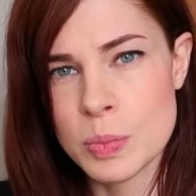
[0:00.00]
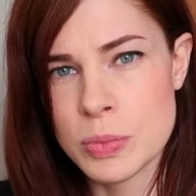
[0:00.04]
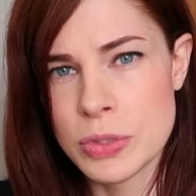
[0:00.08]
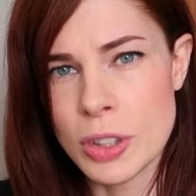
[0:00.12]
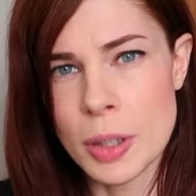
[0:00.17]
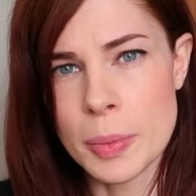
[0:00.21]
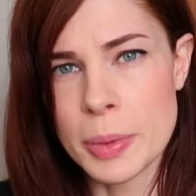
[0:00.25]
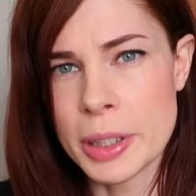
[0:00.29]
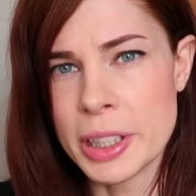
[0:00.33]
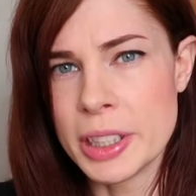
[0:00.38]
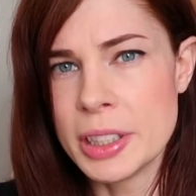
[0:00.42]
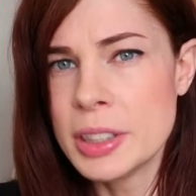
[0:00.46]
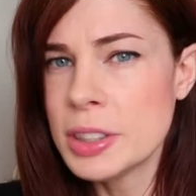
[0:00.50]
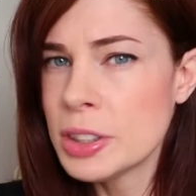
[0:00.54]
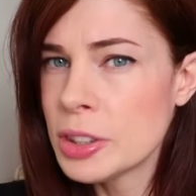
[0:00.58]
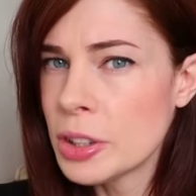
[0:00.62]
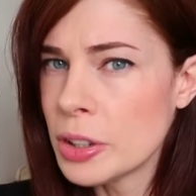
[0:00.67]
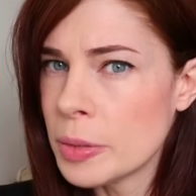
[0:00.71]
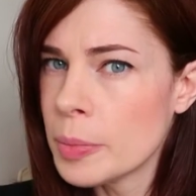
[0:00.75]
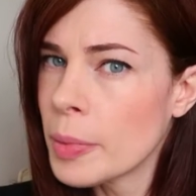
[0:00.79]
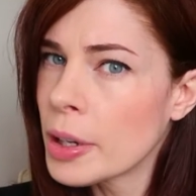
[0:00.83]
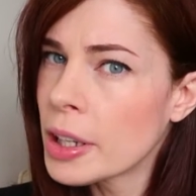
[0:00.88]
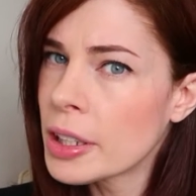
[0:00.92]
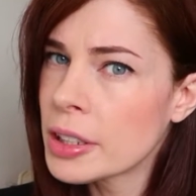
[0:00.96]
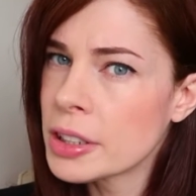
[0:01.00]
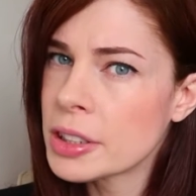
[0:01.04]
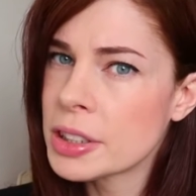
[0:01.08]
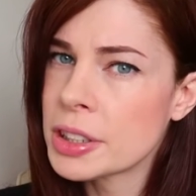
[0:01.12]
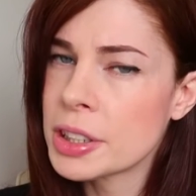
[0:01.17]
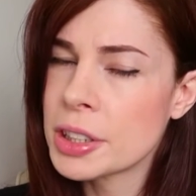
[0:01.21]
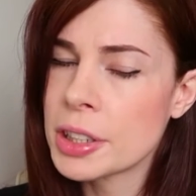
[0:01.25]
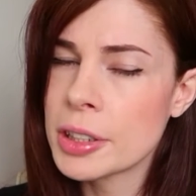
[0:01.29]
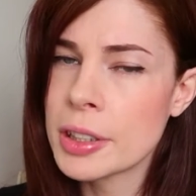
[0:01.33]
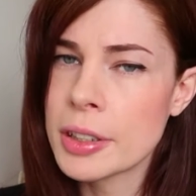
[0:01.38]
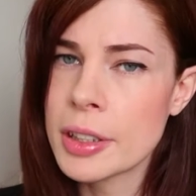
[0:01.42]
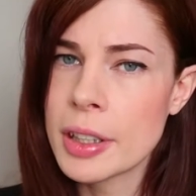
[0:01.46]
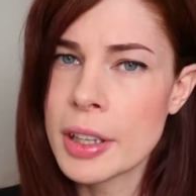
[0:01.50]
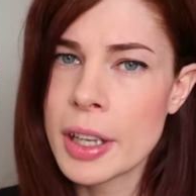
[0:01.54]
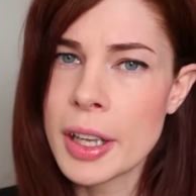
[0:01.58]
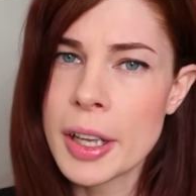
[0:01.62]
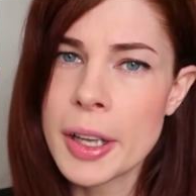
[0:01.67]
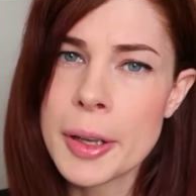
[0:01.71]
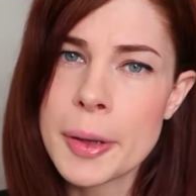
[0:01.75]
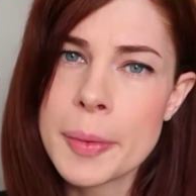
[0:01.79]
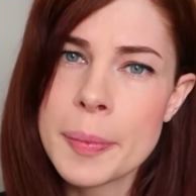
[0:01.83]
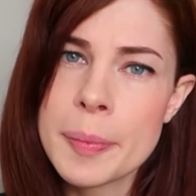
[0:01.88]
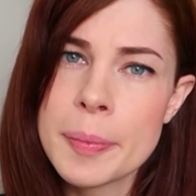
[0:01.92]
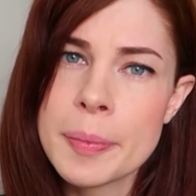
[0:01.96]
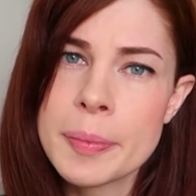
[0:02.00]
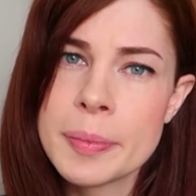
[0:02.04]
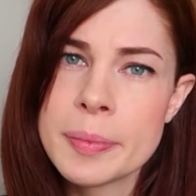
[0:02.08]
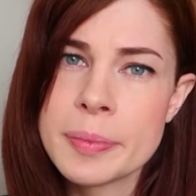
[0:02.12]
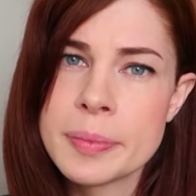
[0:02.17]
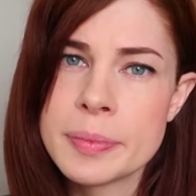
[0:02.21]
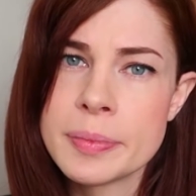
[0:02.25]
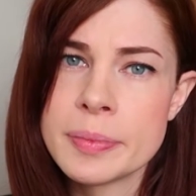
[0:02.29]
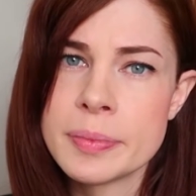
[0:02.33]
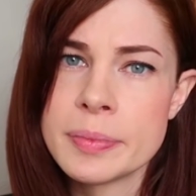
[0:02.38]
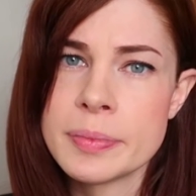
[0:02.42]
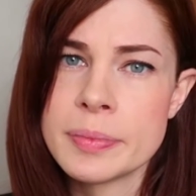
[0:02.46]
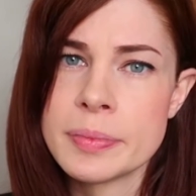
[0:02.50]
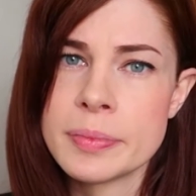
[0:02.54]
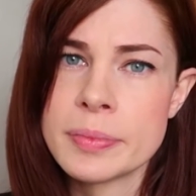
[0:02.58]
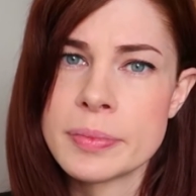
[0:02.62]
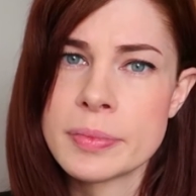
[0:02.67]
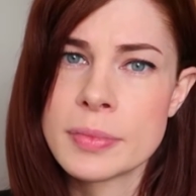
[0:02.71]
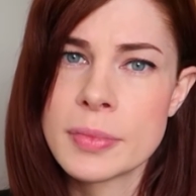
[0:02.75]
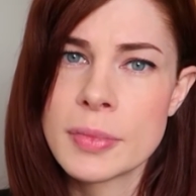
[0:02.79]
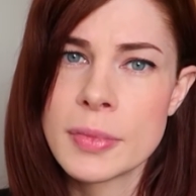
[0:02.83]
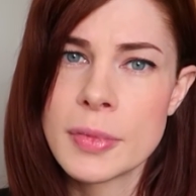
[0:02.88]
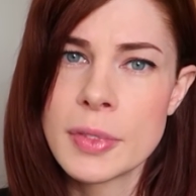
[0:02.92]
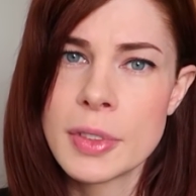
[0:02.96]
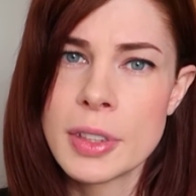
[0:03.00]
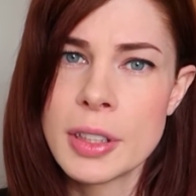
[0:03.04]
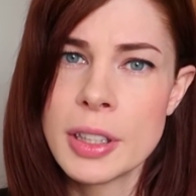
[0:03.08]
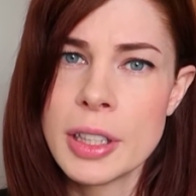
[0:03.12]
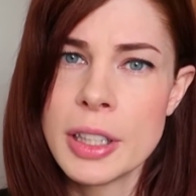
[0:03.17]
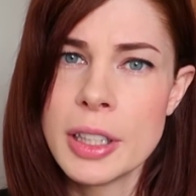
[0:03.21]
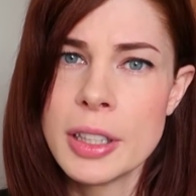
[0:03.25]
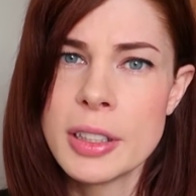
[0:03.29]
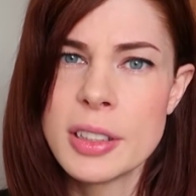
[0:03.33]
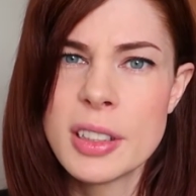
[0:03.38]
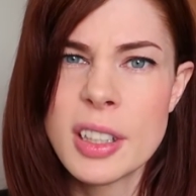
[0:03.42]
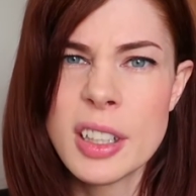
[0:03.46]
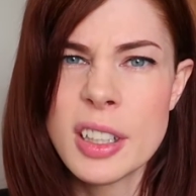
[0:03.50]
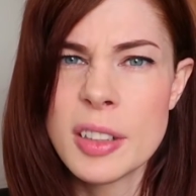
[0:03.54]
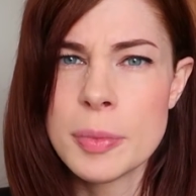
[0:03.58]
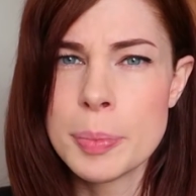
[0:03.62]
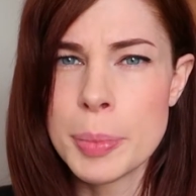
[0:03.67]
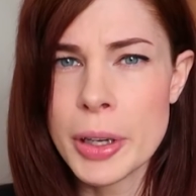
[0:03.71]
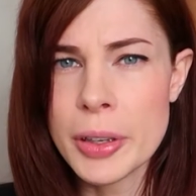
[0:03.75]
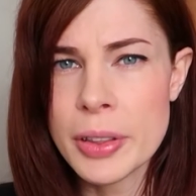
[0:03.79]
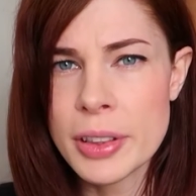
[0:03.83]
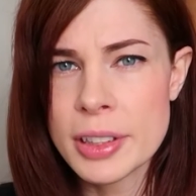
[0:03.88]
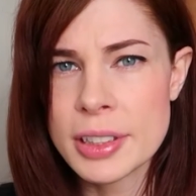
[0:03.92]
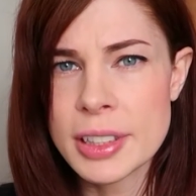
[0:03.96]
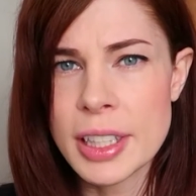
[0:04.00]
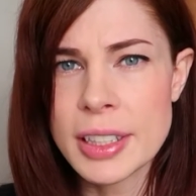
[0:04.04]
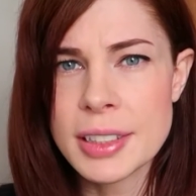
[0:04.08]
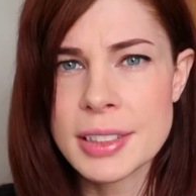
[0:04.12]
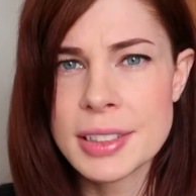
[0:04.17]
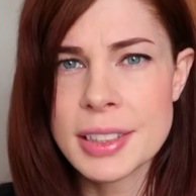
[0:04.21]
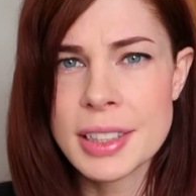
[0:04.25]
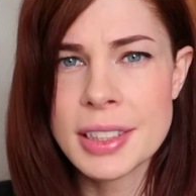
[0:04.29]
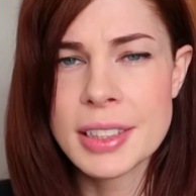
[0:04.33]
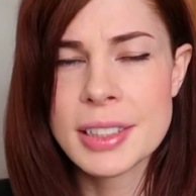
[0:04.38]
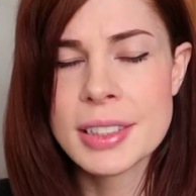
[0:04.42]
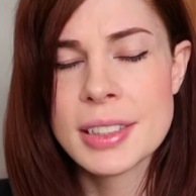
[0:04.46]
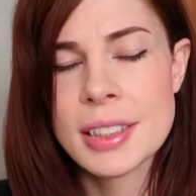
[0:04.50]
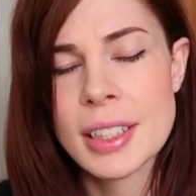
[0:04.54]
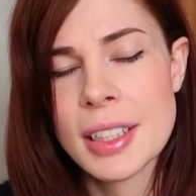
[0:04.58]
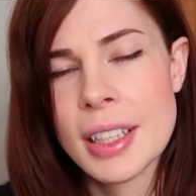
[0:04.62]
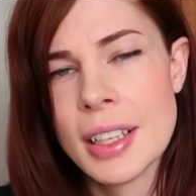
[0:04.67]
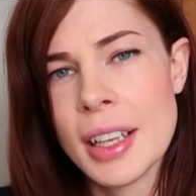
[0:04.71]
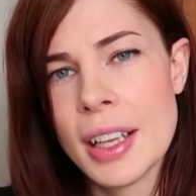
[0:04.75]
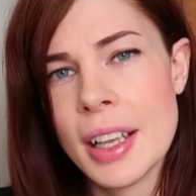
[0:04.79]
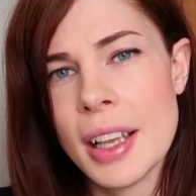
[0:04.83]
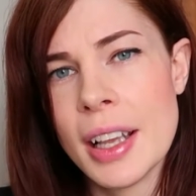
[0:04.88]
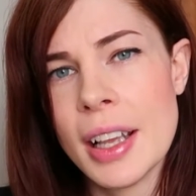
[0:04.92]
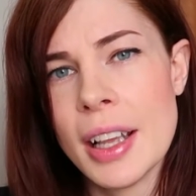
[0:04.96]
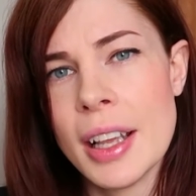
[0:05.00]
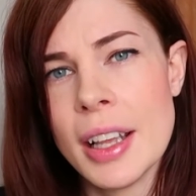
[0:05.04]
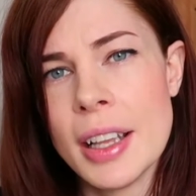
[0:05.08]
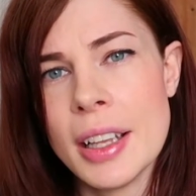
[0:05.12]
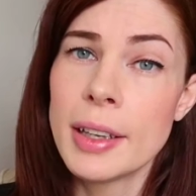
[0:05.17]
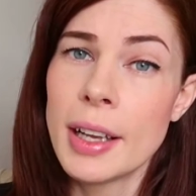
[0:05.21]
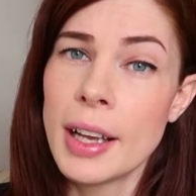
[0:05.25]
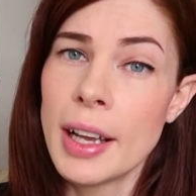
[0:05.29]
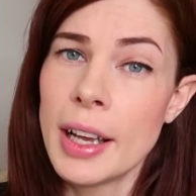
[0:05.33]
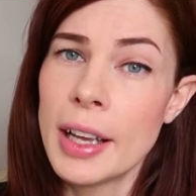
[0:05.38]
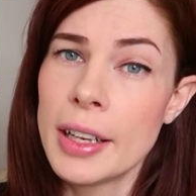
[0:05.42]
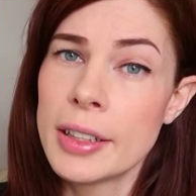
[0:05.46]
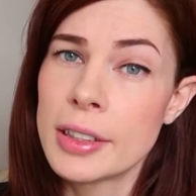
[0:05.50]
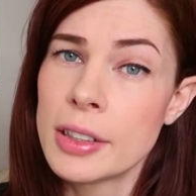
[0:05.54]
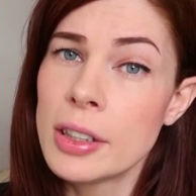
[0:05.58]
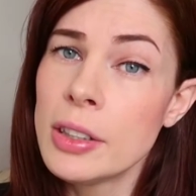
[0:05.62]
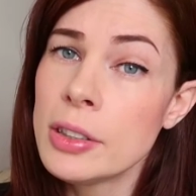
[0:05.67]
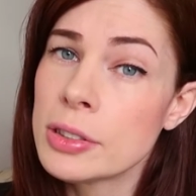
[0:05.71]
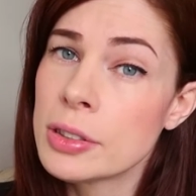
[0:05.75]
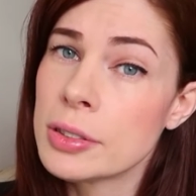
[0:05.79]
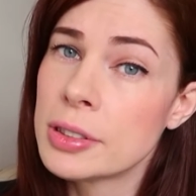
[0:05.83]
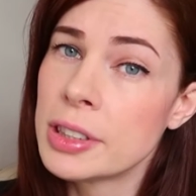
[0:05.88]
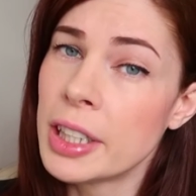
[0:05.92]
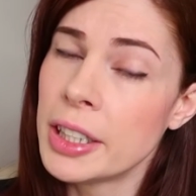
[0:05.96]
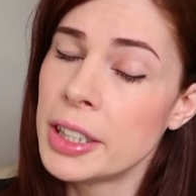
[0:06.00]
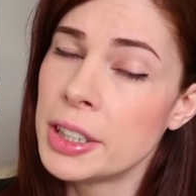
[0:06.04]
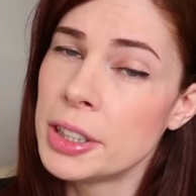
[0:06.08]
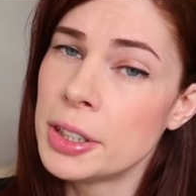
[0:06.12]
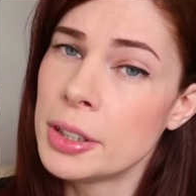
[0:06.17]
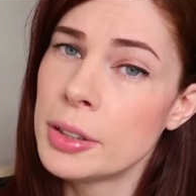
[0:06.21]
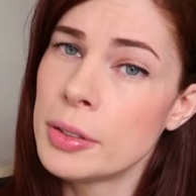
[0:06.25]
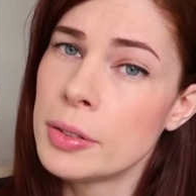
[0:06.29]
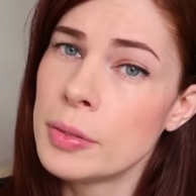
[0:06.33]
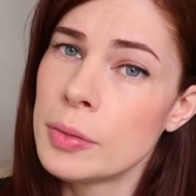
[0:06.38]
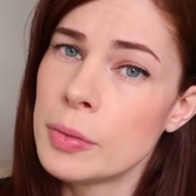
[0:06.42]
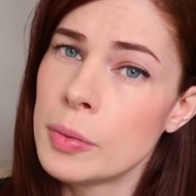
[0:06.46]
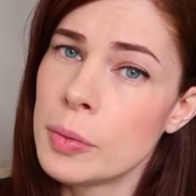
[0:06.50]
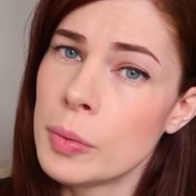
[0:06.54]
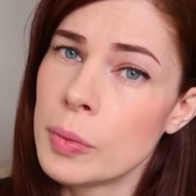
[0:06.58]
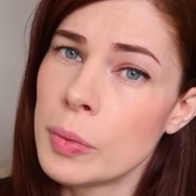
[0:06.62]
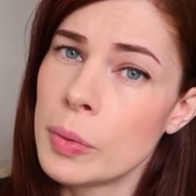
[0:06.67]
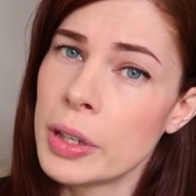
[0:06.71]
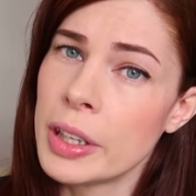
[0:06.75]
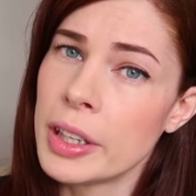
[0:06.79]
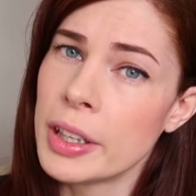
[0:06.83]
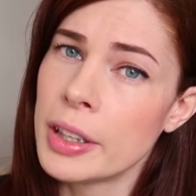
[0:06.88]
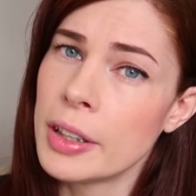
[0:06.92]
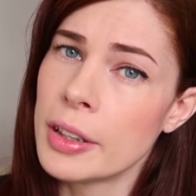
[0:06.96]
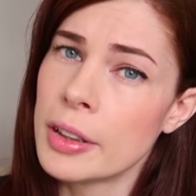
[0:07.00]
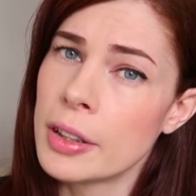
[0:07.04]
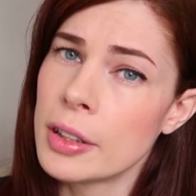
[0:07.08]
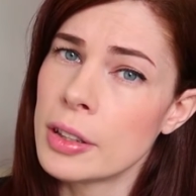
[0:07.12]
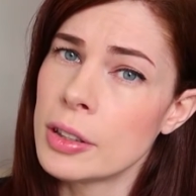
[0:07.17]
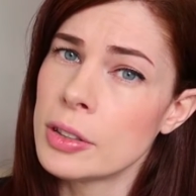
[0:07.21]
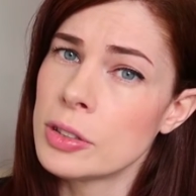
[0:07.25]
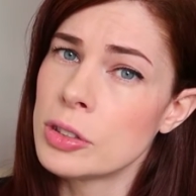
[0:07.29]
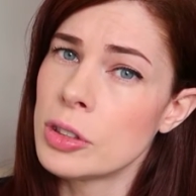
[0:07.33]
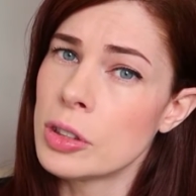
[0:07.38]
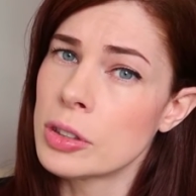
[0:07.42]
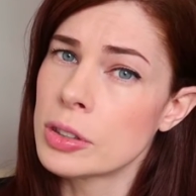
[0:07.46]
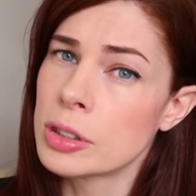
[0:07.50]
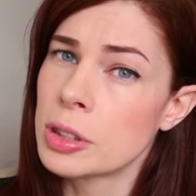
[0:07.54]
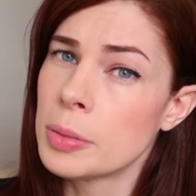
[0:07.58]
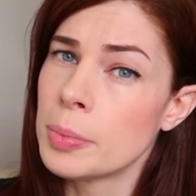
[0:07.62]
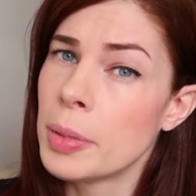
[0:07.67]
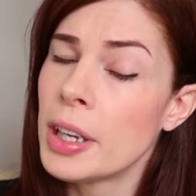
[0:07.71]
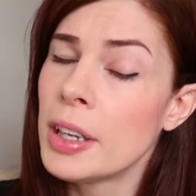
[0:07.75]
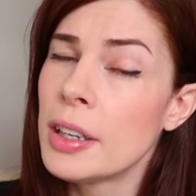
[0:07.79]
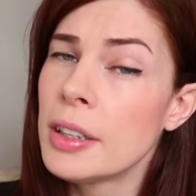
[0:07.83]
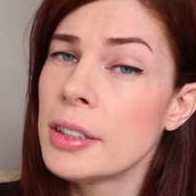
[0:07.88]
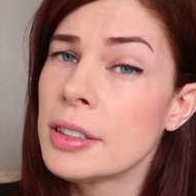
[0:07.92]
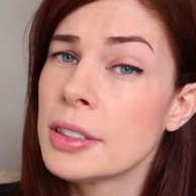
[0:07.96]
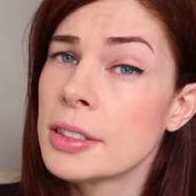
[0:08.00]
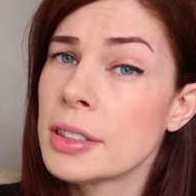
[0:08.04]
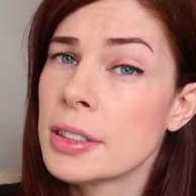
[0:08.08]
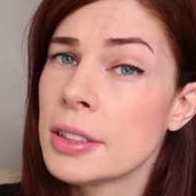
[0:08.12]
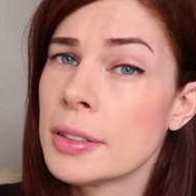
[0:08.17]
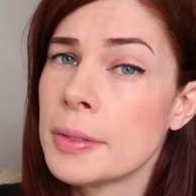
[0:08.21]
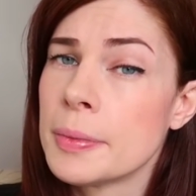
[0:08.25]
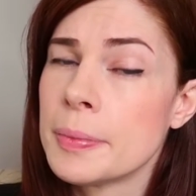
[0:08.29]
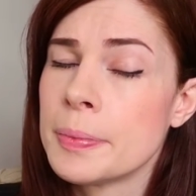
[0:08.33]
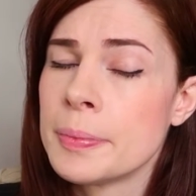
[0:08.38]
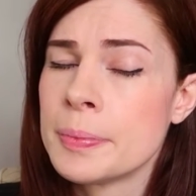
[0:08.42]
probably too much in kind of both senses. I had a consultation with Dr. Bart,